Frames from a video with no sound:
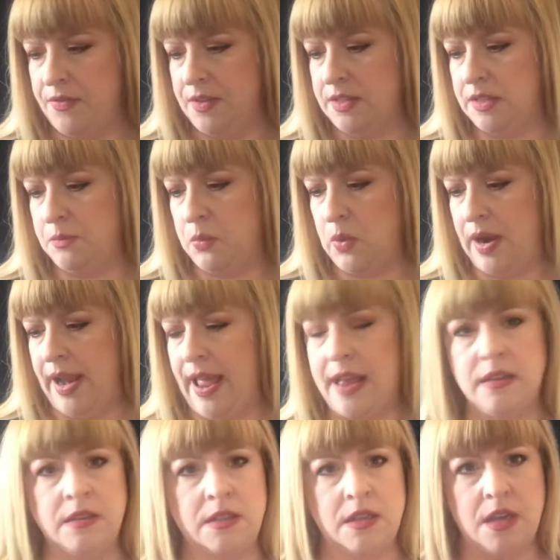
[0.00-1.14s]
this
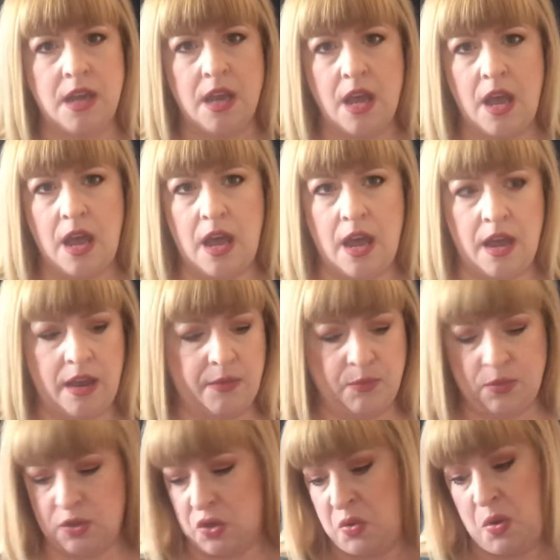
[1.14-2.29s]
brand,
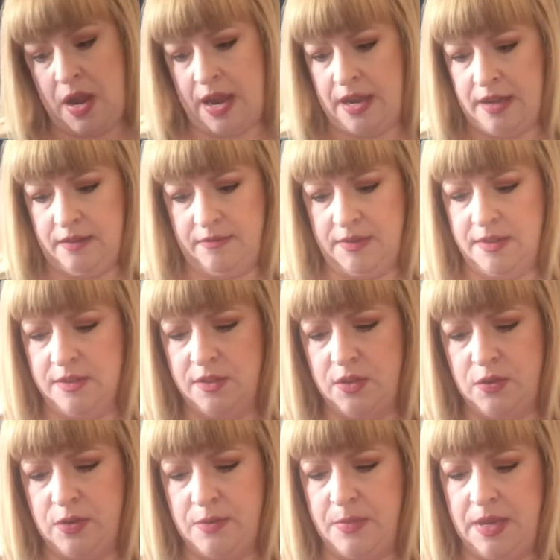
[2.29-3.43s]
so this is
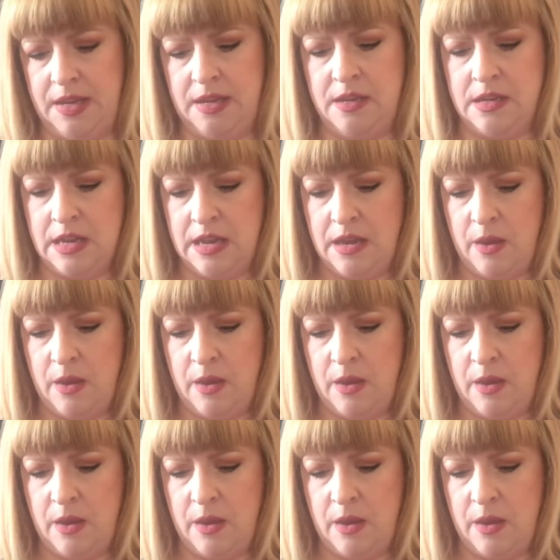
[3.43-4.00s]
new to me.